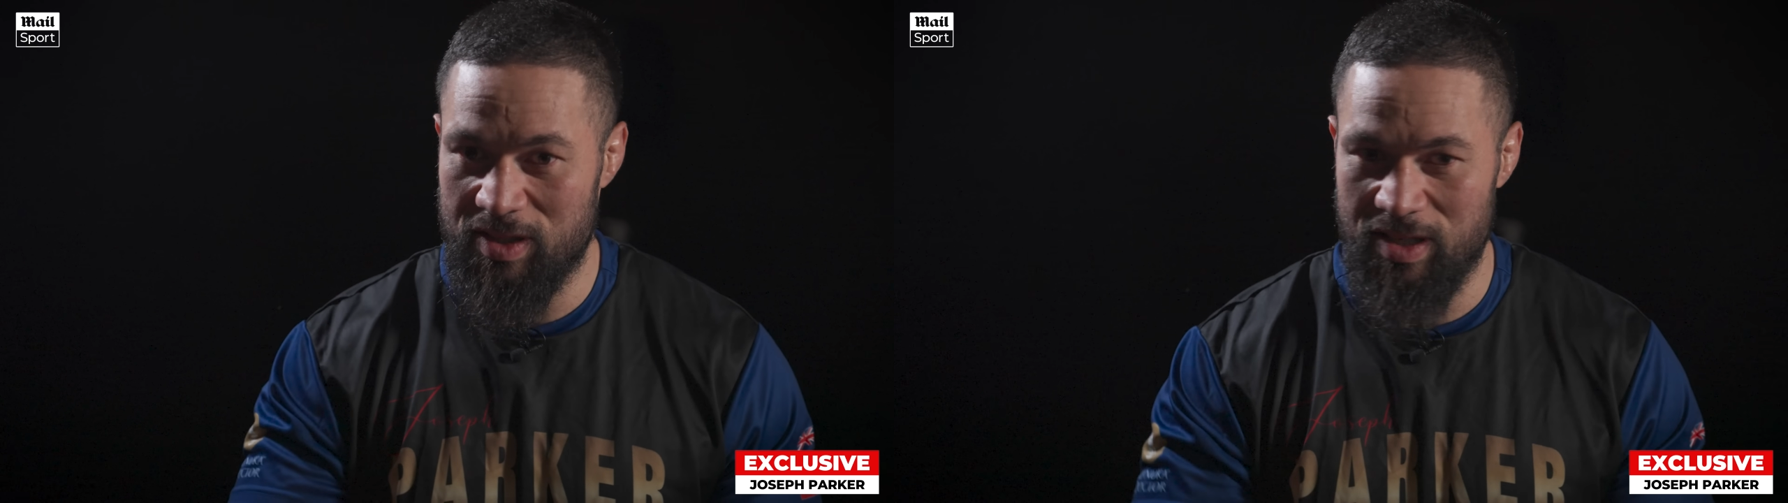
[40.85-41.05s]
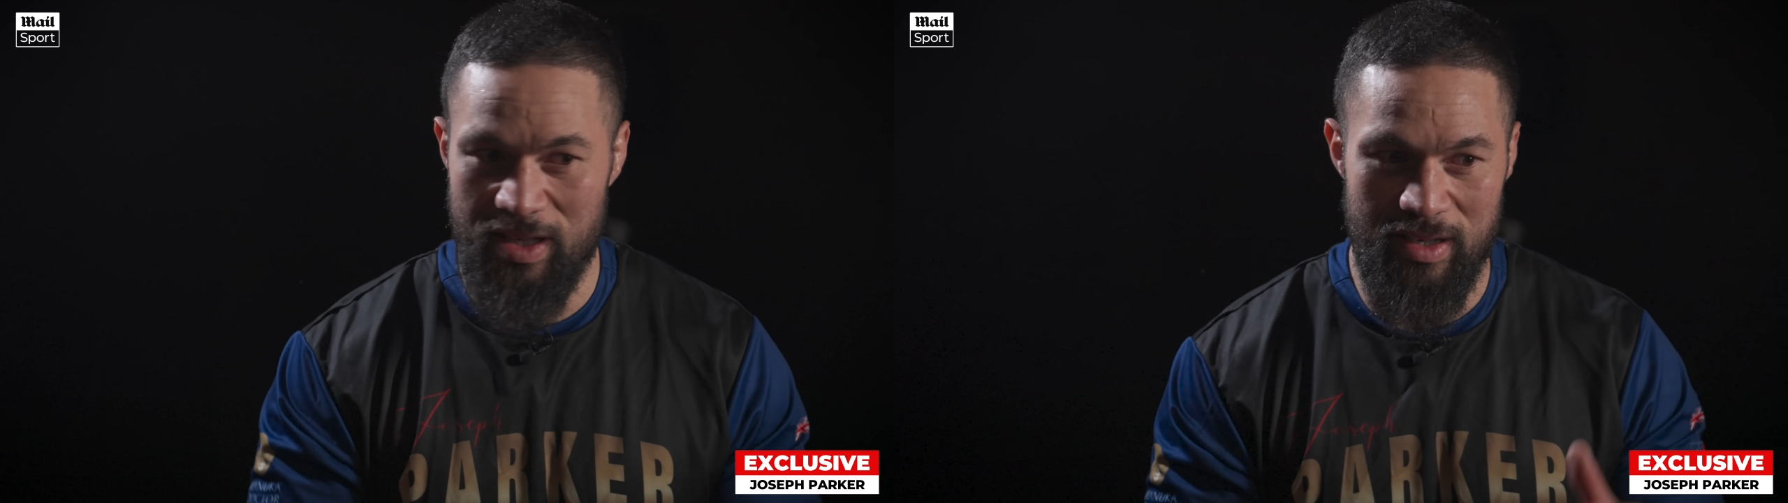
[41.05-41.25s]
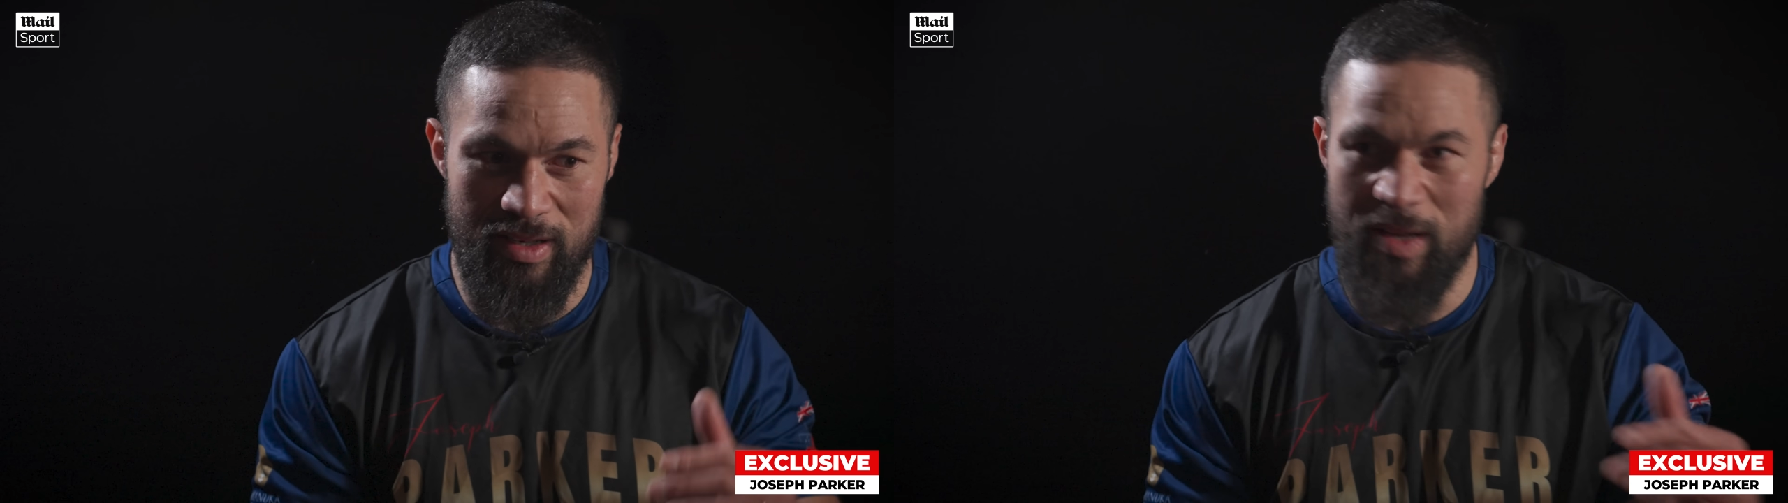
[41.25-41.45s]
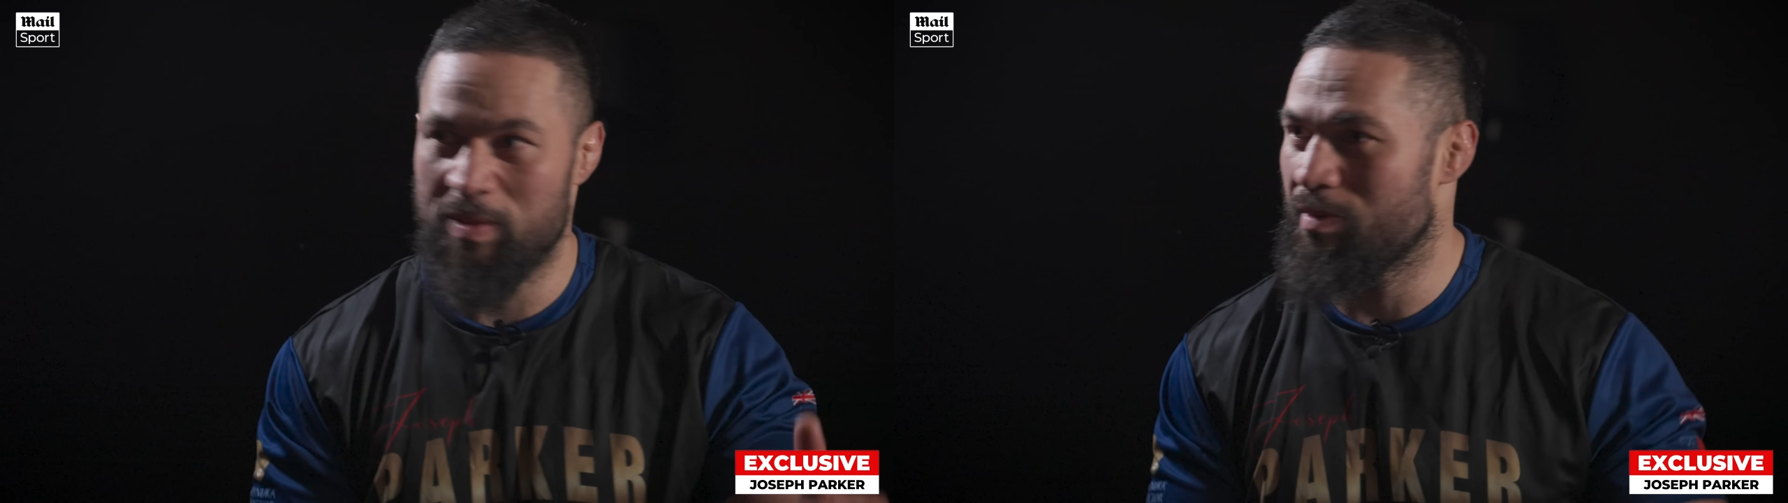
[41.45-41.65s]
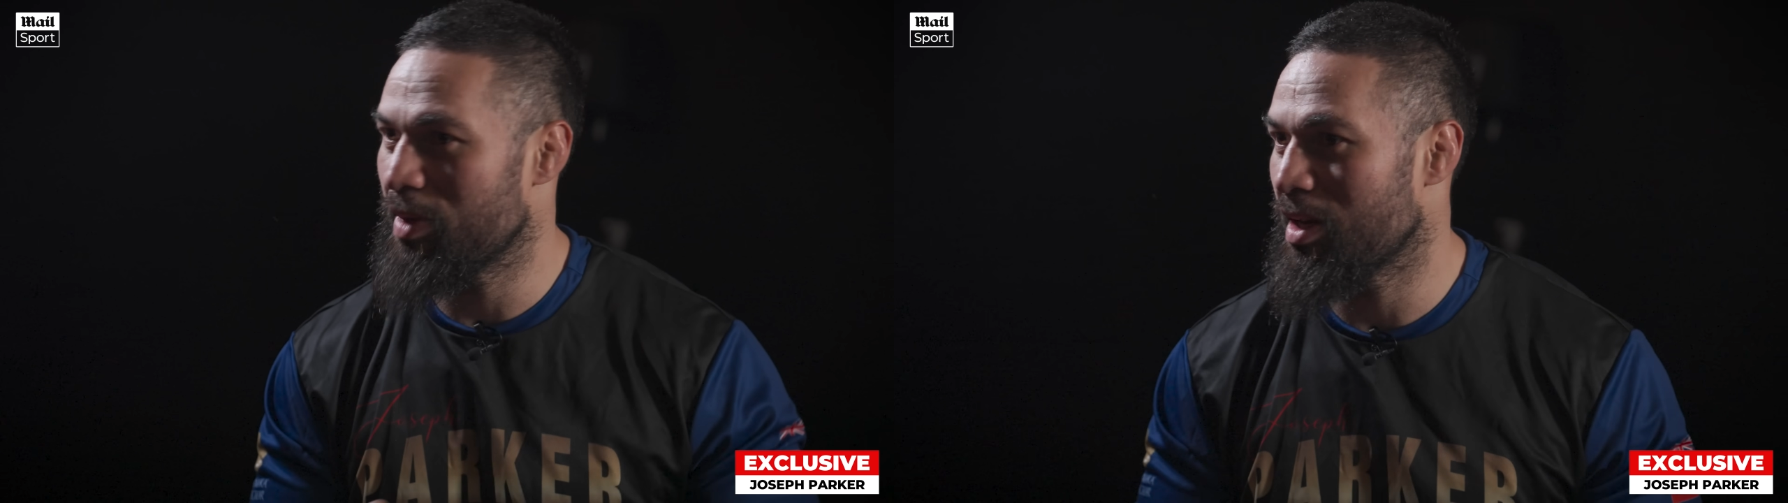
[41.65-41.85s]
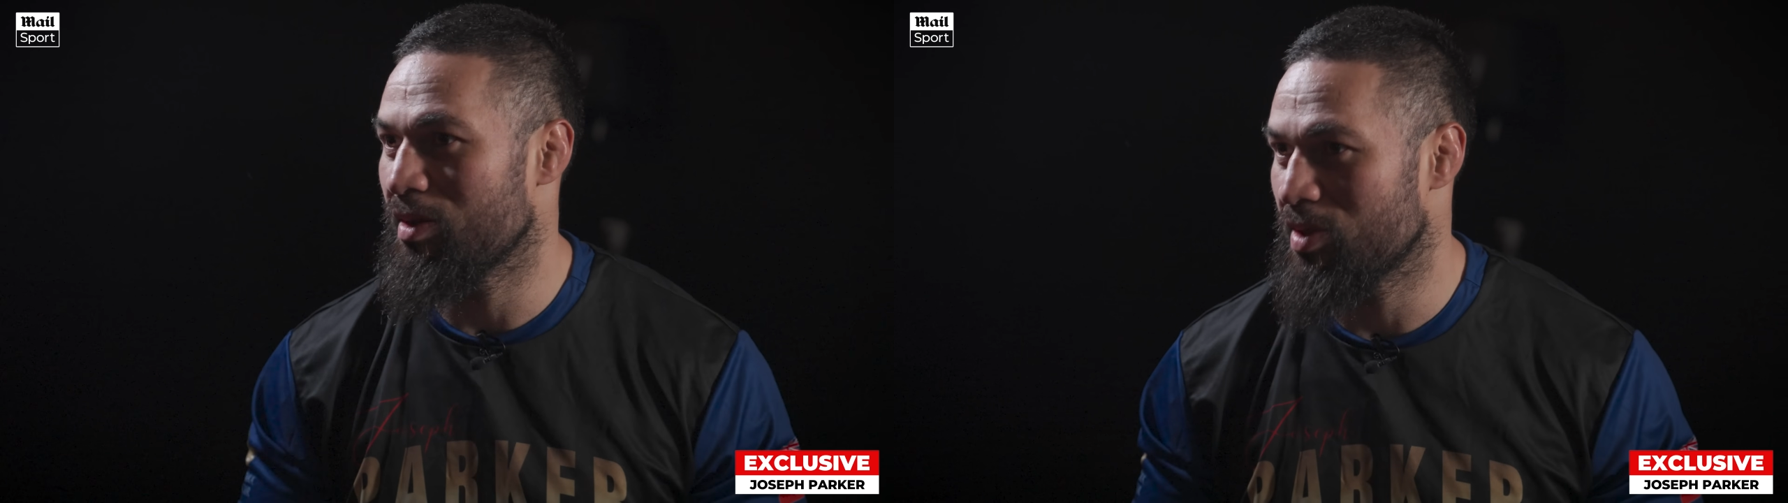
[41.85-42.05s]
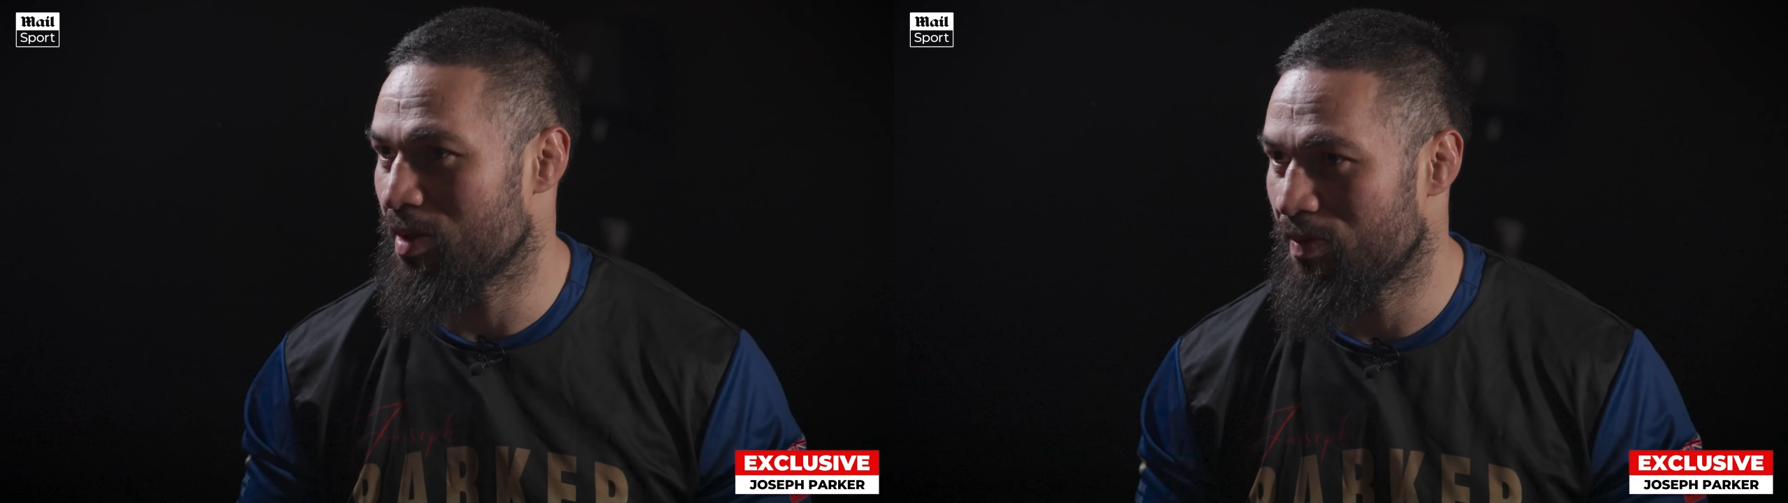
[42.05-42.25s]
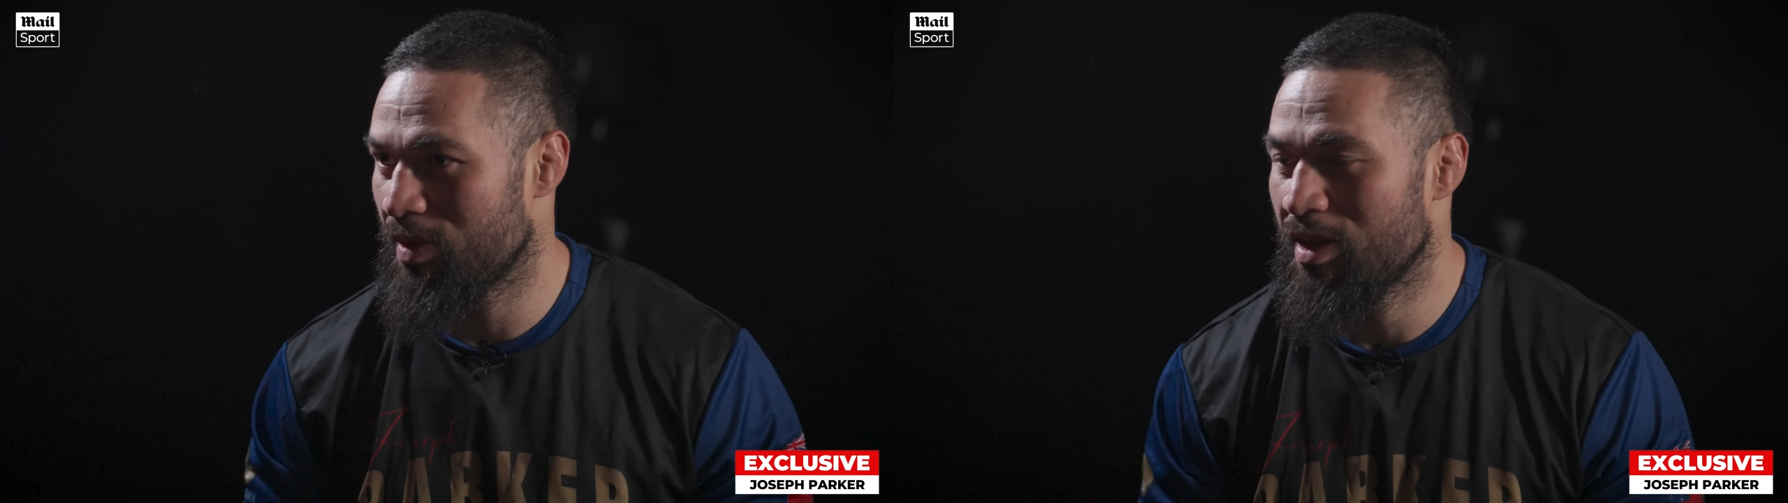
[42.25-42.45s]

see leaps and bounds of